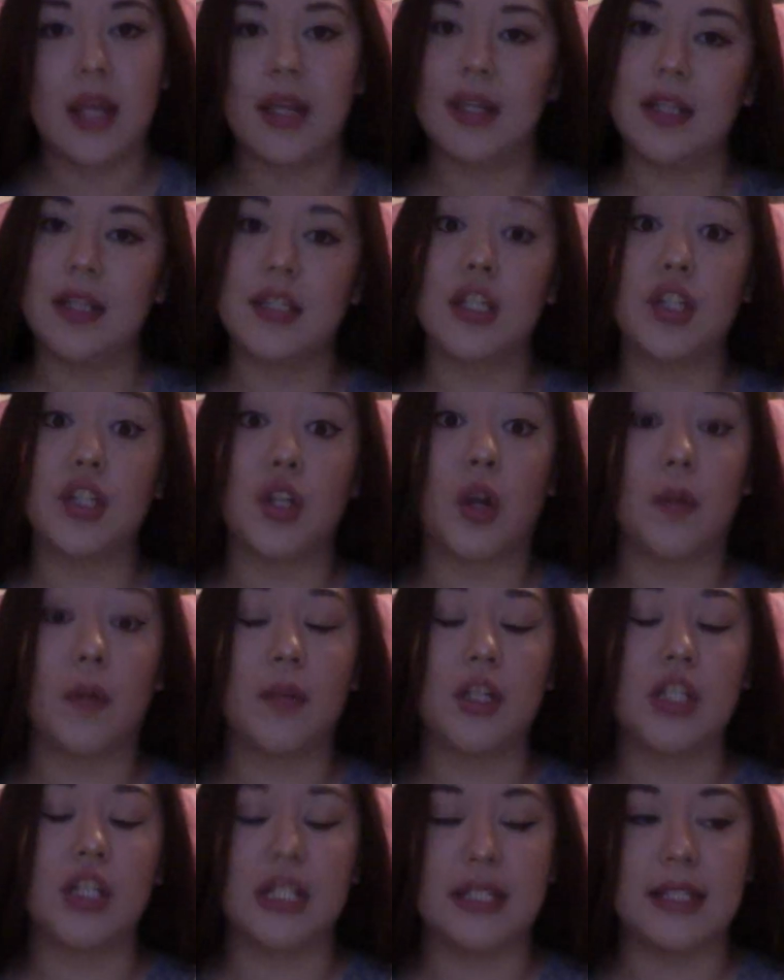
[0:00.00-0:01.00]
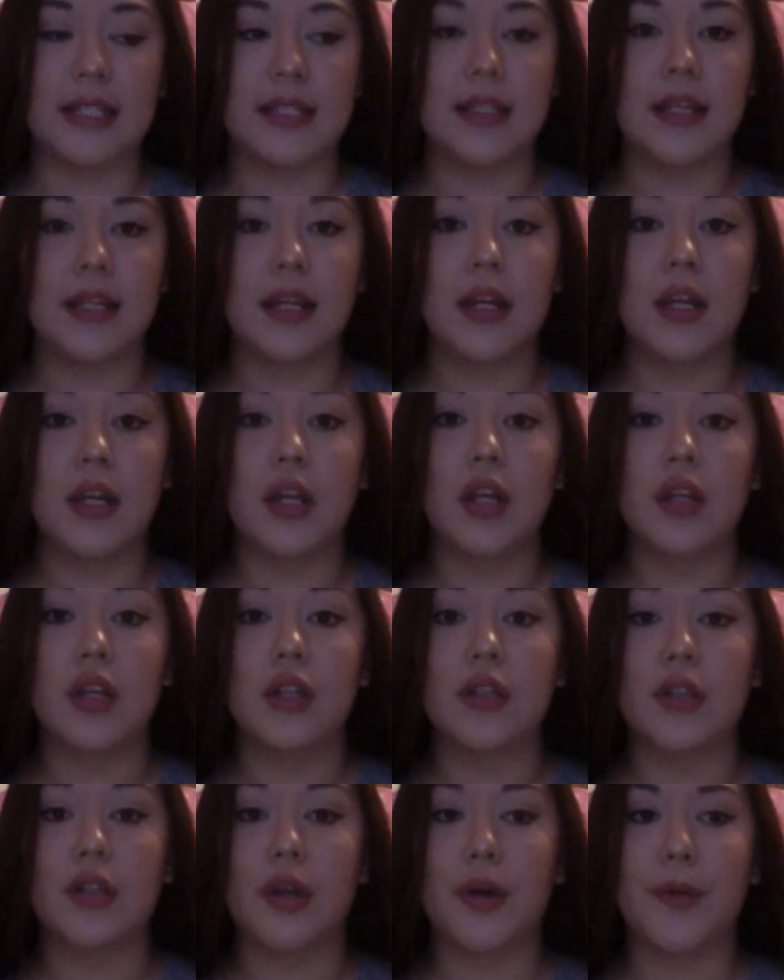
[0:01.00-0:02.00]
is the skirmishes.
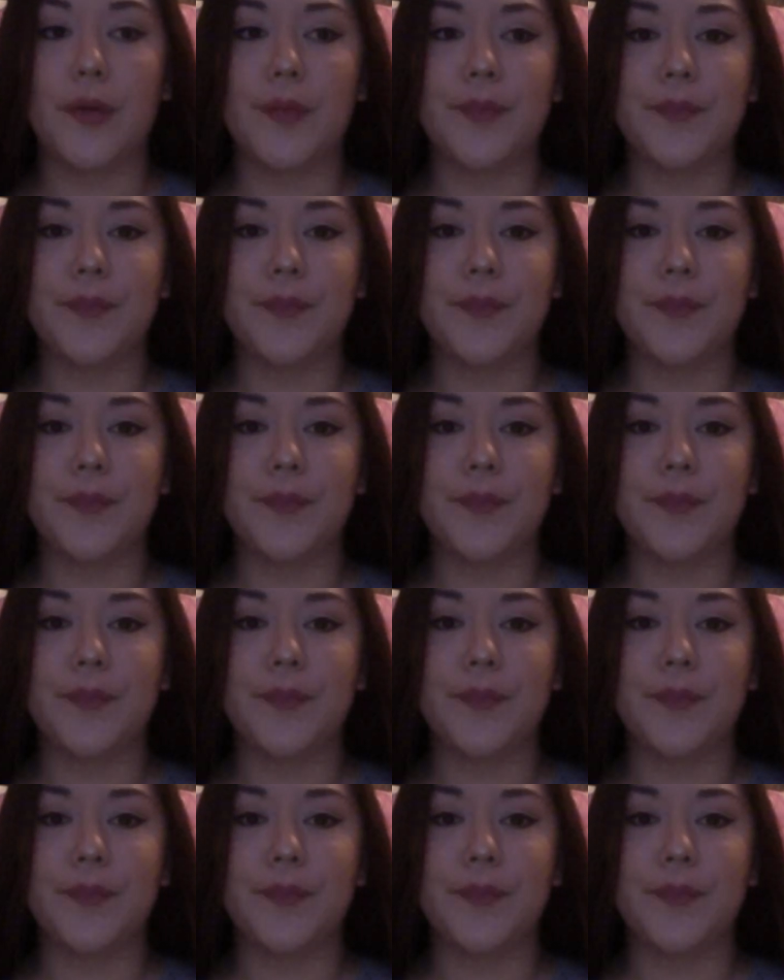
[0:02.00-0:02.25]
So